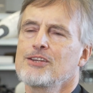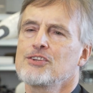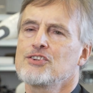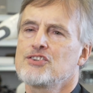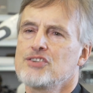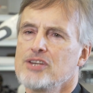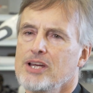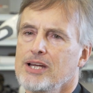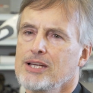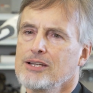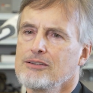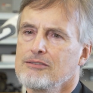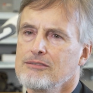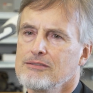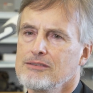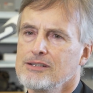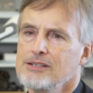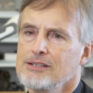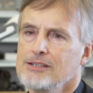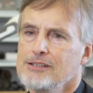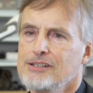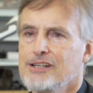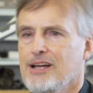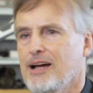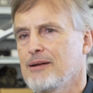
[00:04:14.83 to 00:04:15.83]

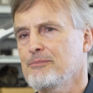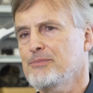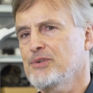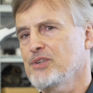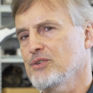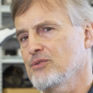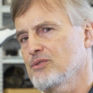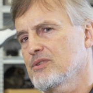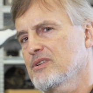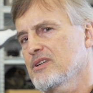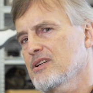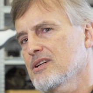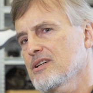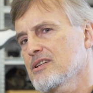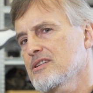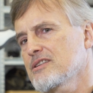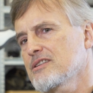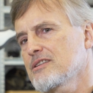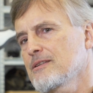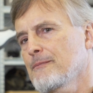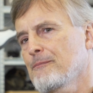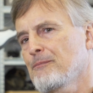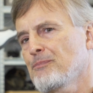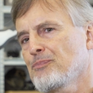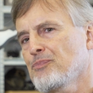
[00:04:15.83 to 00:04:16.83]
general
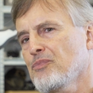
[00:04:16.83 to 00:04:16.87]
computers.